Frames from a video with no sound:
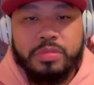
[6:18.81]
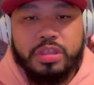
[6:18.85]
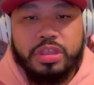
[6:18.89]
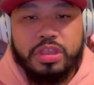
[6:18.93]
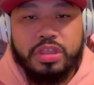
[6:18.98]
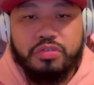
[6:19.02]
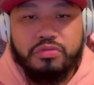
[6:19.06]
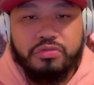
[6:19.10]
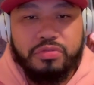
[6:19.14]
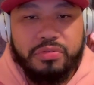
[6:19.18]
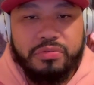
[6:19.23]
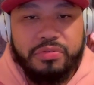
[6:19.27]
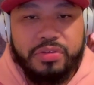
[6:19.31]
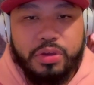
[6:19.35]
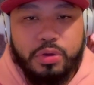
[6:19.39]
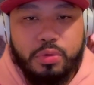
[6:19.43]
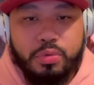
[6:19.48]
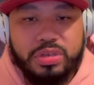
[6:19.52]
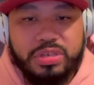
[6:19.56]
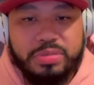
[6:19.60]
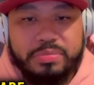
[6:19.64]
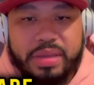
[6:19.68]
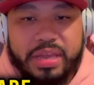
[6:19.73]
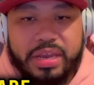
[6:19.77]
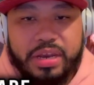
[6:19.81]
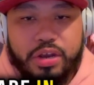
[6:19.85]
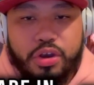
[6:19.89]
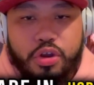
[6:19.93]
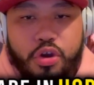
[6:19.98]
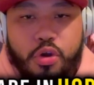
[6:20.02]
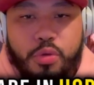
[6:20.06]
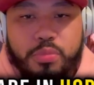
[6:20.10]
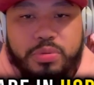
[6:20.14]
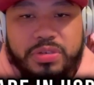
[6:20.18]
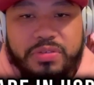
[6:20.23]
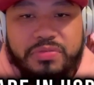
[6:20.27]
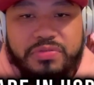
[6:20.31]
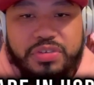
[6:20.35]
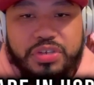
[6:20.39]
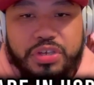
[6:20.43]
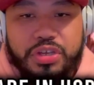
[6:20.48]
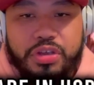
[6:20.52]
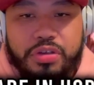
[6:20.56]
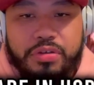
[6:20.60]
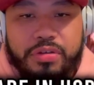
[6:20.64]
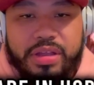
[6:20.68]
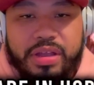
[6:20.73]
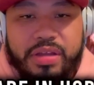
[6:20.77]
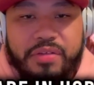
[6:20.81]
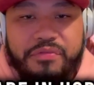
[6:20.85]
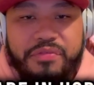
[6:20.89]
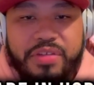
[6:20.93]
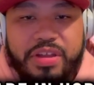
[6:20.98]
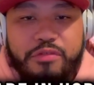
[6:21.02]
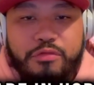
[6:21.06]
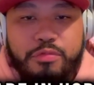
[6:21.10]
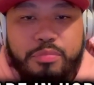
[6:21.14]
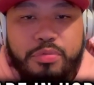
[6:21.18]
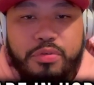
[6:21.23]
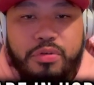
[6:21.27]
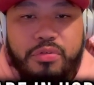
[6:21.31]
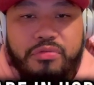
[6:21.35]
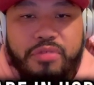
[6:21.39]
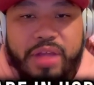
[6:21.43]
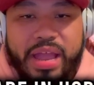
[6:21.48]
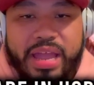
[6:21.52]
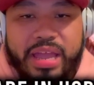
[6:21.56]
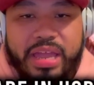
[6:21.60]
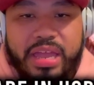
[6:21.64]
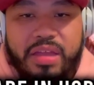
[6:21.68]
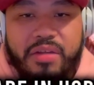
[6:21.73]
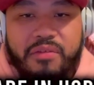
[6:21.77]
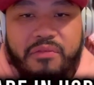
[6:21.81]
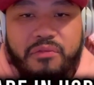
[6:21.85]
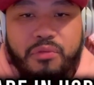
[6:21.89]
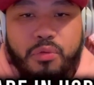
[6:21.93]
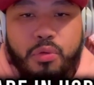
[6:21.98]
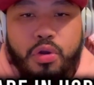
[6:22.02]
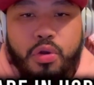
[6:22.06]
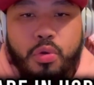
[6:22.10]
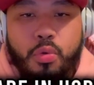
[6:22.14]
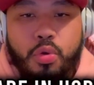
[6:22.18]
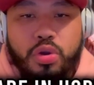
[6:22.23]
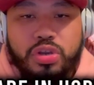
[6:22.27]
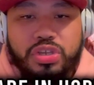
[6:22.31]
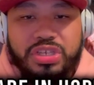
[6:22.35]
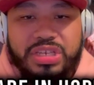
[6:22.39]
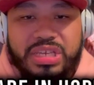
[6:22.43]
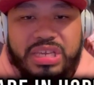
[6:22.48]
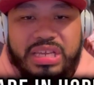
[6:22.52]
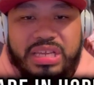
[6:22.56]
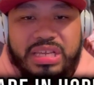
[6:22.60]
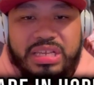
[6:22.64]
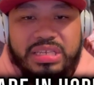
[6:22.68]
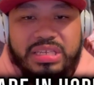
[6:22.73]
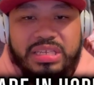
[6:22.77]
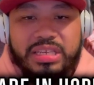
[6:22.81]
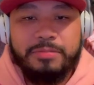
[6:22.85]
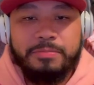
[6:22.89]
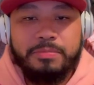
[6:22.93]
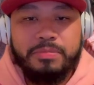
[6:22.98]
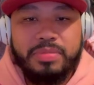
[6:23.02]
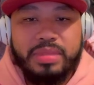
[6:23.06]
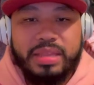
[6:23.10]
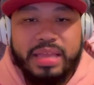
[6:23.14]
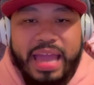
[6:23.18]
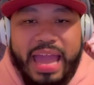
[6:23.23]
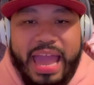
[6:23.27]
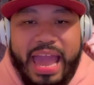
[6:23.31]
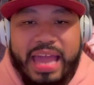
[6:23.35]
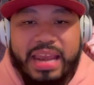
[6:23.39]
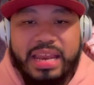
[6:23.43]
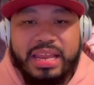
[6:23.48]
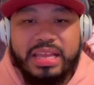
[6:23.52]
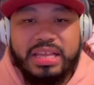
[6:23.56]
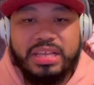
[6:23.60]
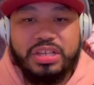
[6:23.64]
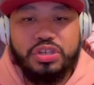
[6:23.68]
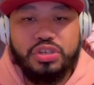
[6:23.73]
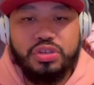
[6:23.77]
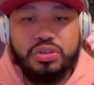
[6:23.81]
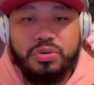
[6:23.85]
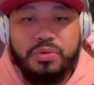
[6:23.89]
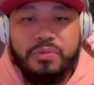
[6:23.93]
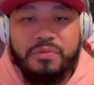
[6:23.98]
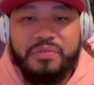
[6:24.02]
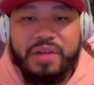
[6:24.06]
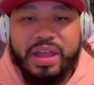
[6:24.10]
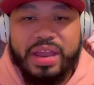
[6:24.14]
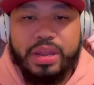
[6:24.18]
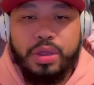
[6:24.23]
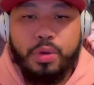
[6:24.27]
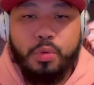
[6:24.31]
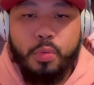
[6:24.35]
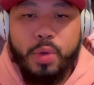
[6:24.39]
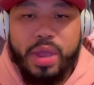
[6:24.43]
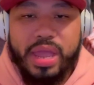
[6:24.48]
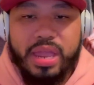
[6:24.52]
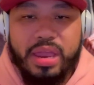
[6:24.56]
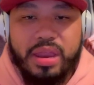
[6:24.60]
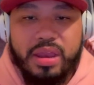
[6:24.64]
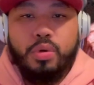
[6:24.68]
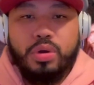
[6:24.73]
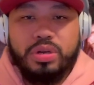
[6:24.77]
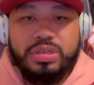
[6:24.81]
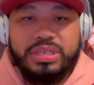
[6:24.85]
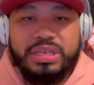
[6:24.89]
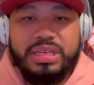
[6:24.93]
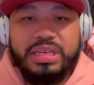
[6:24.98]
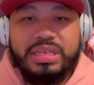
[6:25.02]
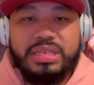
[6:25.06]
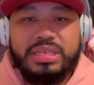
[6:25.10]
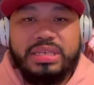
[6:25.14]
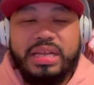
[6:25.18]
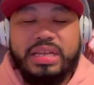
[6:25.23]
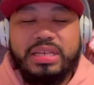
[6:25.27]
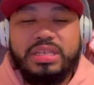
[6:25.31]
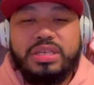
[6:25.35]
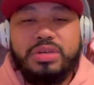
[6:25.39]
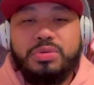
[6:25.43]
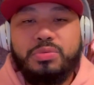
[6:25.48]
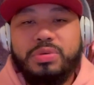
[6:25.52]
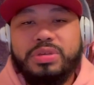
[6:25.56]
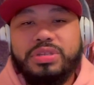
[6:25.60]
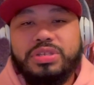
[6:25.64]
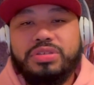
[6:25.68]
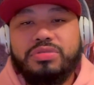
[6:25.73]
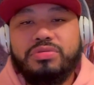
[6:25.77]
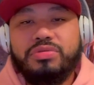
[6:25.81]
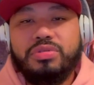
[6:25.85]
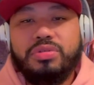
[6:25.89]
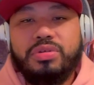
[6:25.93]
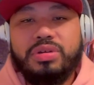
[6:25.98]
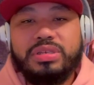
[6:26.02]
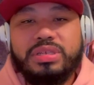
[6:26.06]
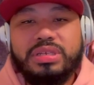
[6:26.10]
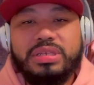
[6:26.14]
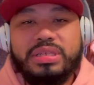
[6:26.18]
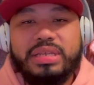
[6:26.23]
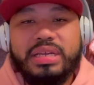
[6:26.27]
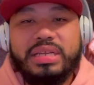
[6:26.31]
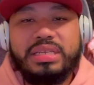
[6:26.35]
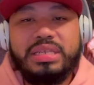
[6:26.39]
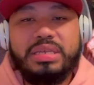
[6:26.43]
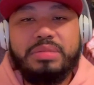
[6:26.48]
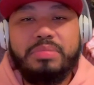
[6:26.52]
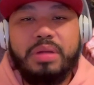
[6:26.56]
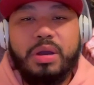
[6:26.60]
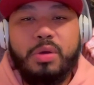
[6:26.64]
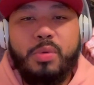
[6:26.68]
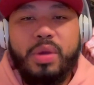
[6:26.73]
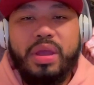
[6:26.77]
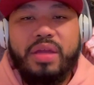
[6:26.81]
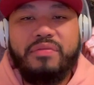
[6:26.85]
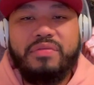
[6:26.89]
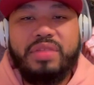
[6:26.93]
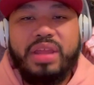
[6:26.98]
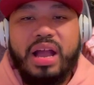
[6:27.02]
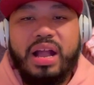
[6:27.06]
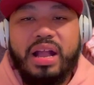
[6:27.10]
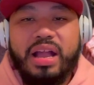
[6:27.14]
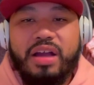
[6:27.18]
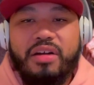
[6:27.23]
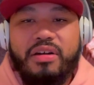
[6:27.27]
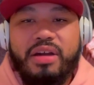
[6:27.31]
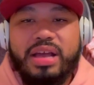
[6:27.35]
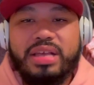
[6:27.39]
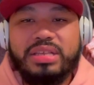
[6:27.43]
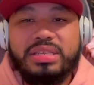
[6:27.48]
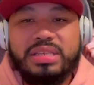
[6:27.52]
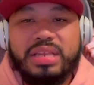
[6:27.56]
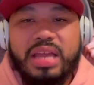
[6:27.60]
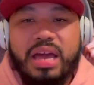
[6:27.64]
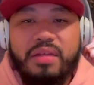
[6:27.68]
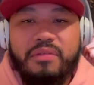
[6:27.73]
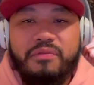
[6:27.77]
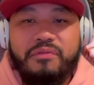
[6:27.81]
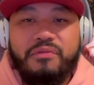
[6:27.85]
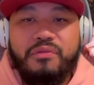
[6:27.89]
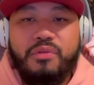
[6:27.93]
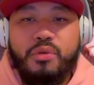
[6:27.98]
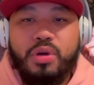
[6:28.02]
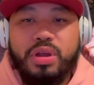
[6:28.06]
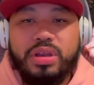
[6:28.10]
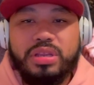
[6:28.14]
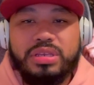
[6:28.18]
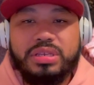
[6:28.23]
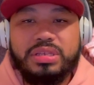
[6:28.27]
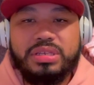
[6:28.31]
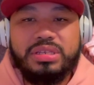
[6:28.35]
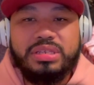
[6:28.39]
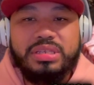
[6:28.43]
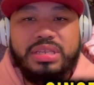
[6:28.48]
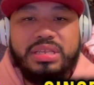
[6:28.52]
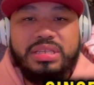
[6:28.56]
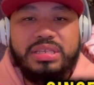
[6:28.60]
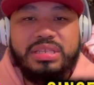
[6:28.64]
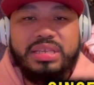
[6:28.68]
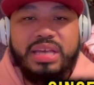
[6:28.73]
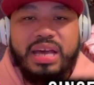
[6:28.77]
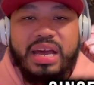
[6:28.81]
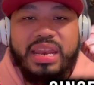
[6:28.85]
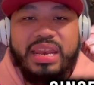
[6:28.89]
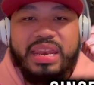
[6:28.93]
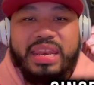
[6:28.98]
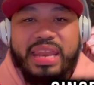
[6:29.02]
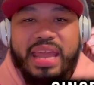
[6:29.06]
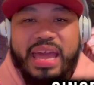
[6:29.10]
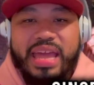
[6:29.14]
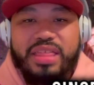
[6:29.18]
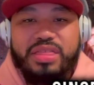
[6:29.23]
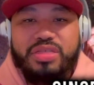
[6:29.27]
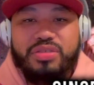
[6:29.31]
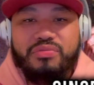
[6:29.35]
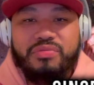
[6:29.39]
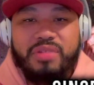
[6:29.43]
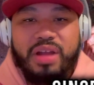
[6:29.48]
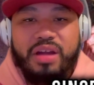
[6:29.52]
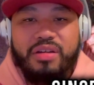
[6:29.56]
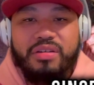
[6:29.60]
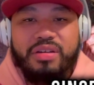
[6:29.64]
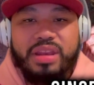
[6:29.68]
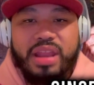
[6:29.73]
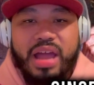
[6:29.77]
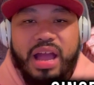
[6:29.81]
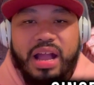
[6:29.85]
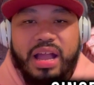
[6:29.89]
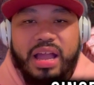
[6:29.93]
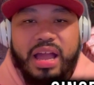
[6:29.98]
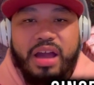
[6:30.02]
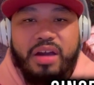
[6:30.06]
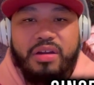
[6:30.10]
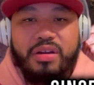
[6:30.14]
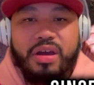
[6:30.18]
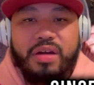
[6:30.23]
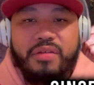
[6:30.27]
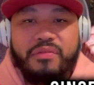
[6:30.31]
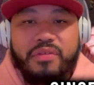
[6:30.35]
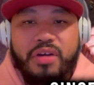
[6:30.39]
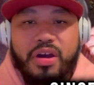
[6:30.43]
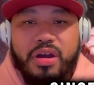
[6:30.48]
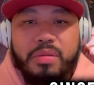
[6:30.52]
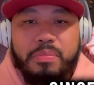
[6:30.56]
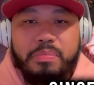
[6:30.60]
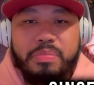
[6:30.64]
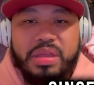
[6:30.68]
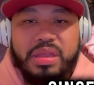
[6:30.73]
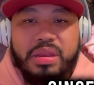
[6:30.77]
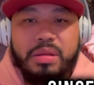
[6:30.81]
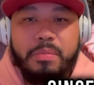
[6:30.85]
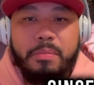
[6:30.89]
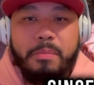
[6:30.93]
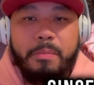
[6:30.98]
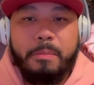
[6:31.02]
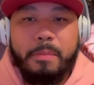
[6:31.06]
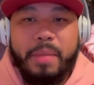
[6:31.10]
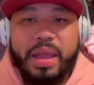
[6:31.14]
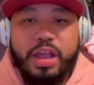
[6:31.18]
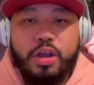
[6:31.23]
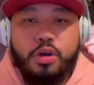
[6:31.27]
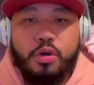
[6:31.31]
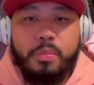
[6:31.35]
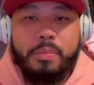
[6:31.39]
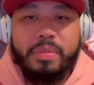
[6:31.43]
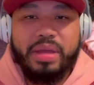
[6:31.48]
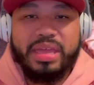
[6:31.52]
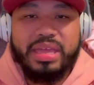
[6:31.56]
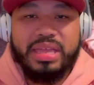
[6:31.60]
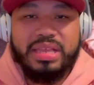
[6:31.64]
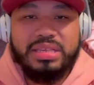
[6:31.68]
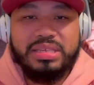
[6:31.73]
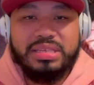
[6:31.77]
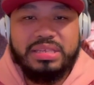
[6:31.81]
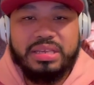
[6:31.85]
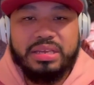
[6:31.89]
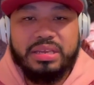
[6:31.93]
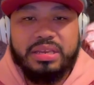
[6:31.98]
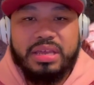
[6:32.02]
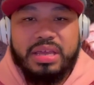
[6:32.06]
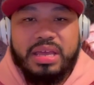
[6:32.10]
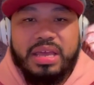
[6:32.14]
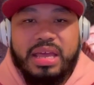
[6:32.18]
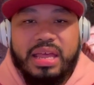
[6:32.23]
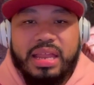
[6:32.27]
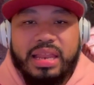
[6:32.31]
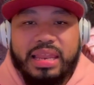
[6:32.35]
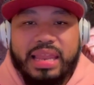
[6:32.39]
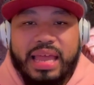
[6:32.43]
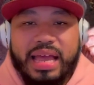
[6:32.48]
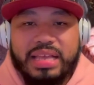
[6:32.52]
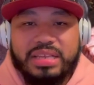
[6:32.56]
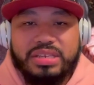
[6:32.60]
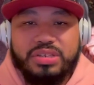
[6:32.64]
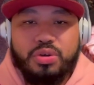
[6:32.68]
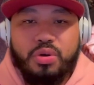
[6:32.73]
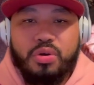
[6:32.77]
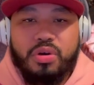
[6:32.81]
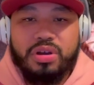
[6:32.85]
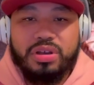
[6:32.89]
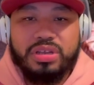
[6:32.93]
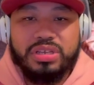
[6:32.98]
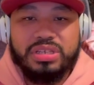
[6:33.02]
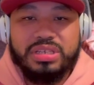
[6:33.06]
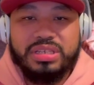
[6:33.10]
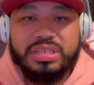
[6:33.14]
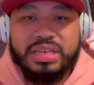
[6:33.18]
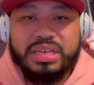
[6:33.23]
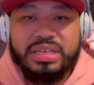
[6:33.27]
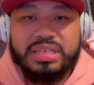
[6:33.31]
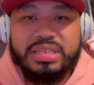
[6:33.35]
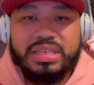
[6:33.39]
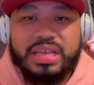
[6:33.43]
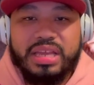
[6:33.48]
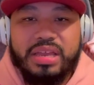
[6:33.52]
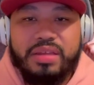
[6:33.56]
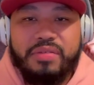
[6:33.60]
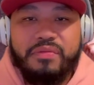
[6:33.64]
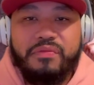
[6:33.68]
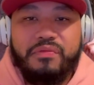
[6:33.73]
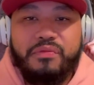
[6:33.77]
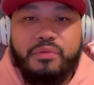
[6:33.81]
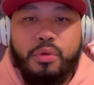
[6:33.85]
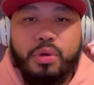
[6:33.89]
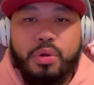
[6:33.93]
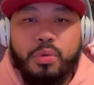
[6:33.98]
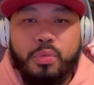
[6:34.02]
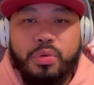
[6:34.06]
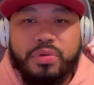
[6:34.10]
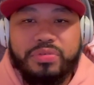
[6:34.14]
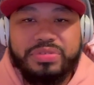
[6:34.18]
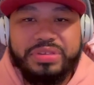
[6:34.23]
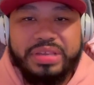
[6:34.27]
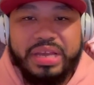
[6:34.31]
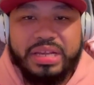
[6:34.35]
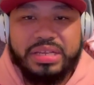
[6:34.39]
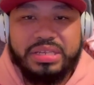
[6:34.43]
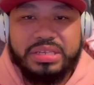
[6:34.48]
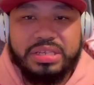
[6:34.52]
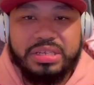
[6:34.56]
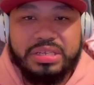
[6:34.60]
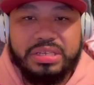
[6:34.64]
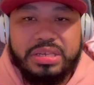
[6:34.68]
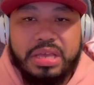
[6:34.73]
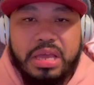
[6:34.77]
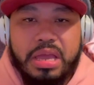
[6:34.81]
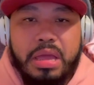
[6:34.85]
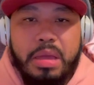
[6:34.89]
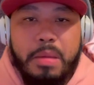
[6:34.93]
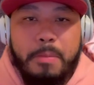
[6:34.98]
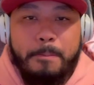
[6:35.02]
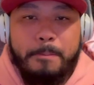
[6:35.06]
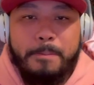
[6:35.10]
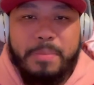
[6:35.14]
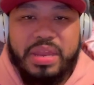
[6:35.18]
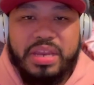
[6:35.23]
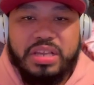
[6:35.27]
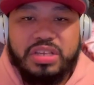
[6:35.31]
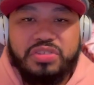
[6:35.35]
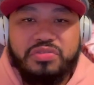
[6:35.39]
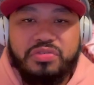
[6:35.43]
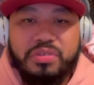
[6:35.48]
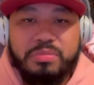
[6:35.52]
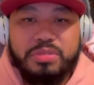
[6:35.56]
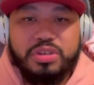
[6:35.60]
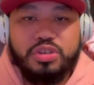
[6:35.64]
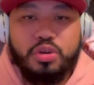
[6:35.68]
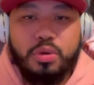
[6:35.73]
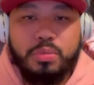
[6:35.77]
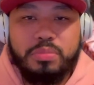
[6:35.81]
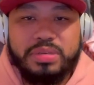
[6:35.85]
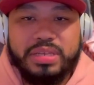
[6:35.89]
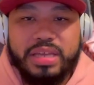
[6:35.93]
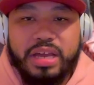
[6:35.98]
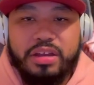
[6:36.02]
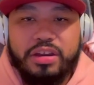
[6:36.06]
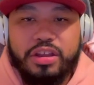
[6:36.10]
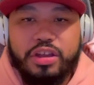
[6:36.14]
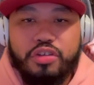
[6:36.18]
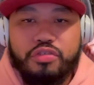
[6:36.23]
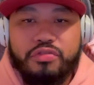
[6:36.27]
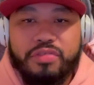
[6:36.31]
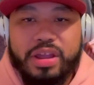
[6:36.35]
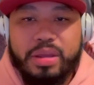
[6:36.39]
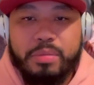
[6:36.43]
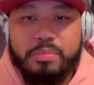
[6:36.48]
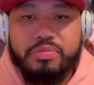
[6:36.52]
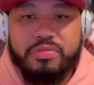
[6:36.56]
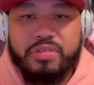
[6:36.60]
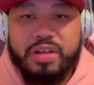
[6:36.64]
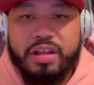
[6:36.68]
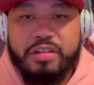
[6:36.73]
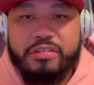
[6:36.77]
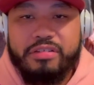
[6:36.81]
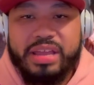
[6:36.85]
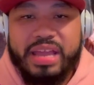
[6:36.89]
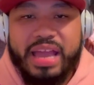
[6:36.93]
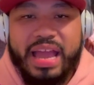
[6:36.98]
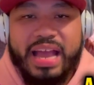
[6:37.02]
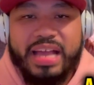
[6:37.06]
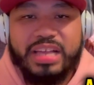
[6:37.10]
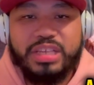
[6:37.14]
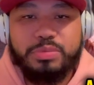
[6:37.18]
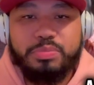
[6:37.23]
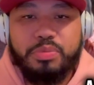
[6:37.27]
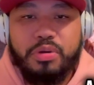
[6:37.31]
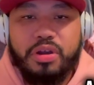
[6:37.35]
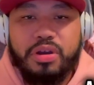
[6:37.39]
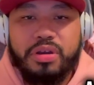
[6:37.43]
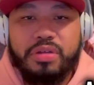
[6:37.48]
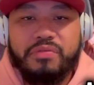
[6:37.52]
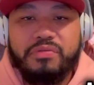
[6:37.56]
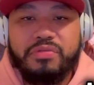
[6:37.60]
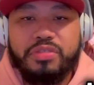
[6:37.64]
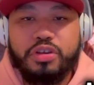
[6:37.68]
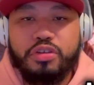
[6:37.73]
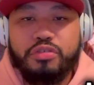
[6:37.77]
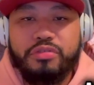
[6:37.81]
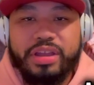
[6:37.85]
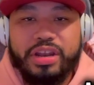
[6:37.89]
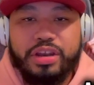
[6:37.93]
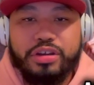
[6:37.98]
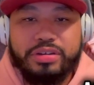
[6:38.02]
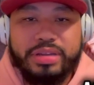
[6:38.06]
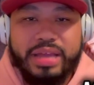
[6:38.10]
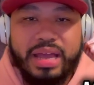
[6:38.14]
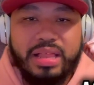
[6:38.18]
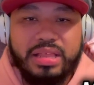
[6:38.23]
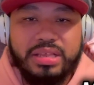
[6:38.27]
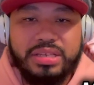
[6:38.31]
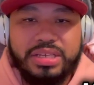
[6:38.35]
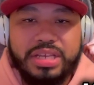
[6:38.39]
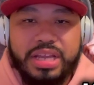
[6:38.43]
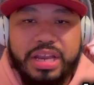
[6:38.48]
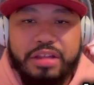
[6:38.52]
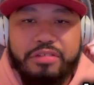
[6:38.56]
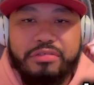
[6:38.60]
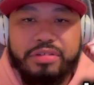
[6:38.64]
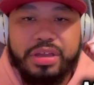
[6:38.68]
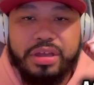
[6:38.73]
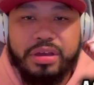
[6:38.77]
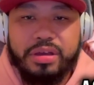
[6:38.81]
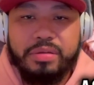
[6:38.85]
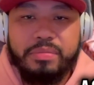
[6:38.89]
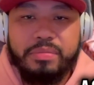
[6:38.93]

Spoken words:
The reveal was made in hopes of securing a favorable ranking for Ortiz at his new fighting weight. Ortiz, 19 wins, 0 losses, 19 by way of knockout, has not fought since a ninth round knockout of unbeaten Michael McKinson last August 6th in Fort Worth, Texas, minutes from his hometown in Grand Prairie as part of the Greater Dallas area.